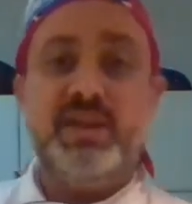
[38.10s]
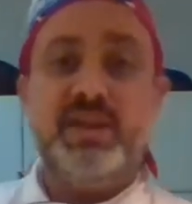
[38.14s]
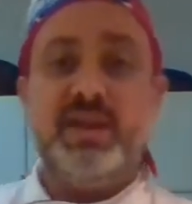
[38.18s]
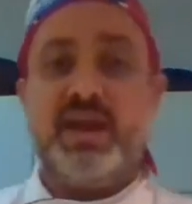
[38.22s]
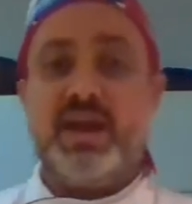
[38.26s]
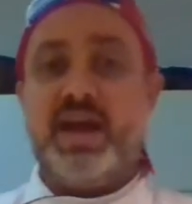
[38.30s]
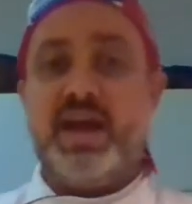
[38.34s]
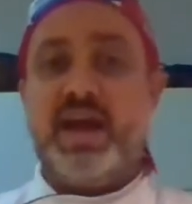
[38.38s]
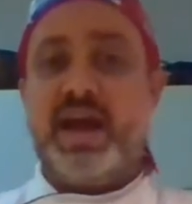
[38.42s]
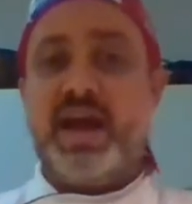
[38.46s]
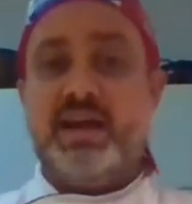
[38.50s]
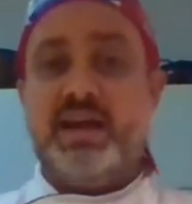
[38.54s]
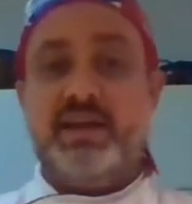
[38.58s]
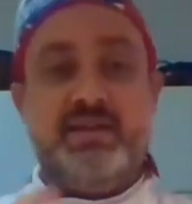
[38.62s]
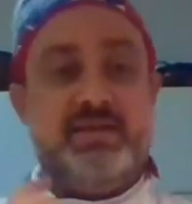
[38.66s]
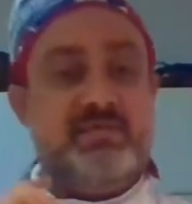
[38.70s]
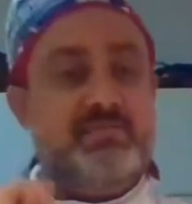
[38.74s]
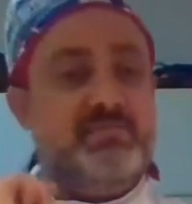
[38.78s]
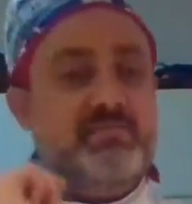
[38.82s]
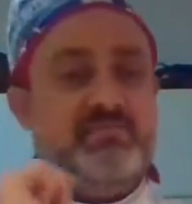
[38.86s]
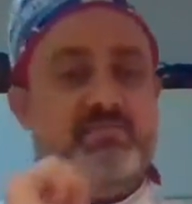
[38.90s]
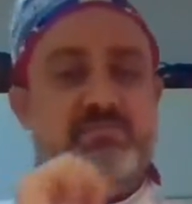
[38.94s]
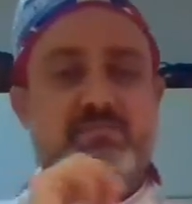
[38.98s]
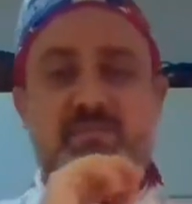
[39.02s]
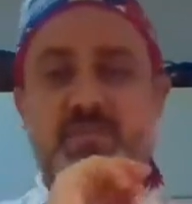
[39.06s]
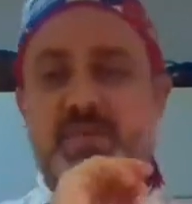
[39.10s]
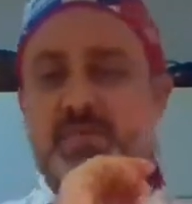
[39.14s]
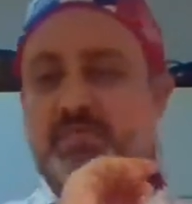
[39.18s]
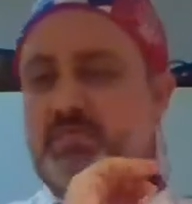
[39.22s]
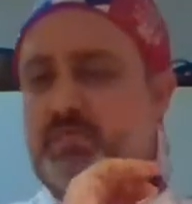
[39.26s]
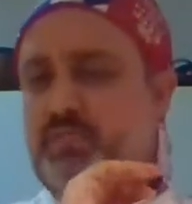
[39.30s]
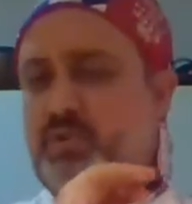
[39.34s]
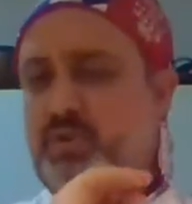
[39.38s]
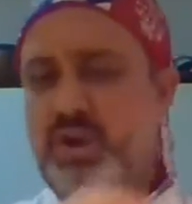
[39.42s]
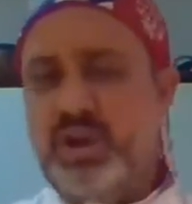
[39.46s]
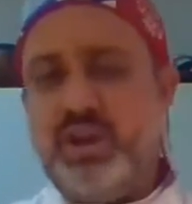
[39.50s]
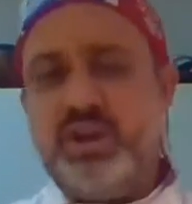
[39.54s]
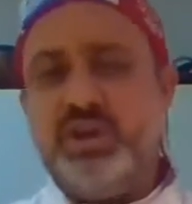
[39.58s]
I'm pretty
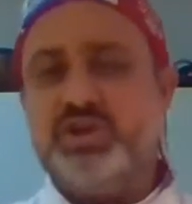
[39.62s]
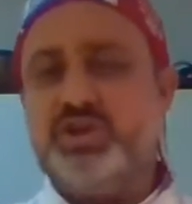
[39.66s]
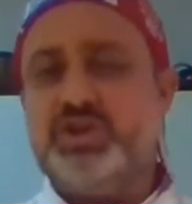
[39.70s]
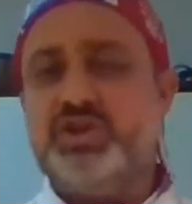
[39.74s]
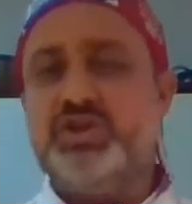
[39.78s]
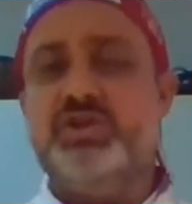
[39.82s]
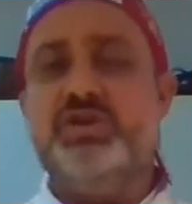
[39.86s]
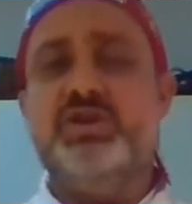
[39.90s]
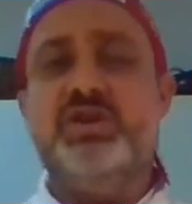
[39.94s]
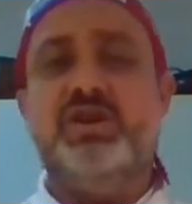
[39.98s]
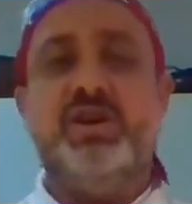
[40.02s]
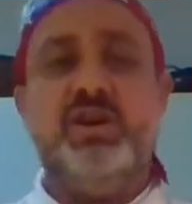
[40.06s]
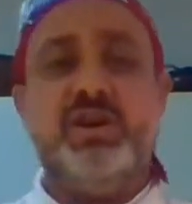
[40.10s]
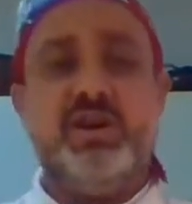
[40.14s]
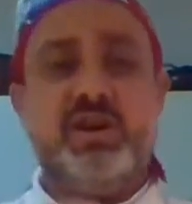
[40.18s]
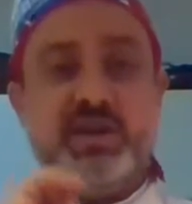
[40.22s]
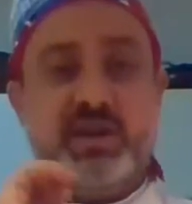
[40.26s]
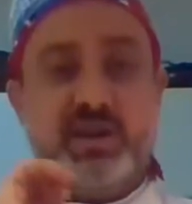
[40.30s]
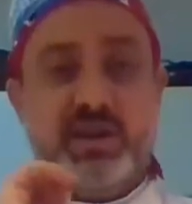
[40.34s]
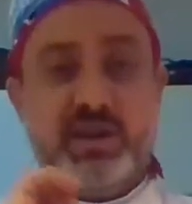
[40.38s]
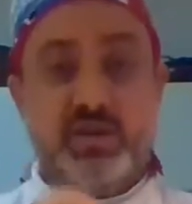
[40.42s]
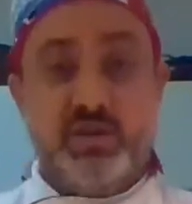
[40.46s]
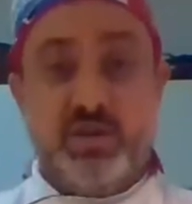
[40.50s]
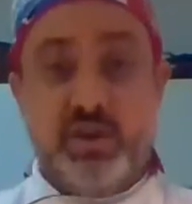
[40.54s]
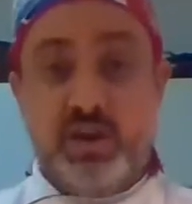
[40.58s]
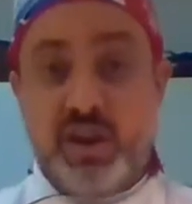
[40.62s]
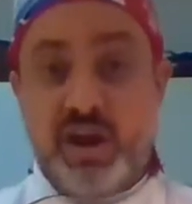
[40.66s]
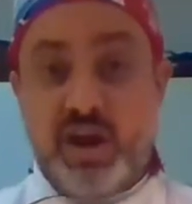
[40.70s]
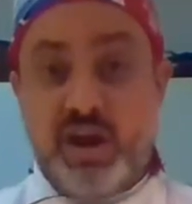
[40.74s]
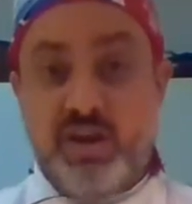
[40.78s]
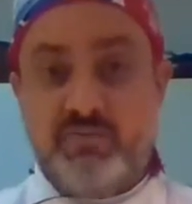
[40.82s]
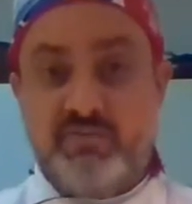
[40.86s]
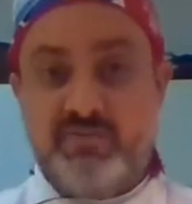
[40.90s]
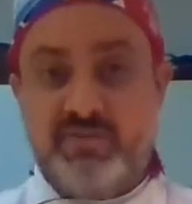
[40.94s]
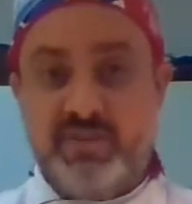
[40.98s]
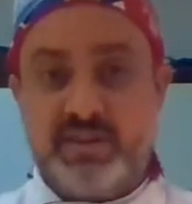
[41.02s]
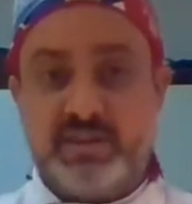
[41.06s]
sure you love it.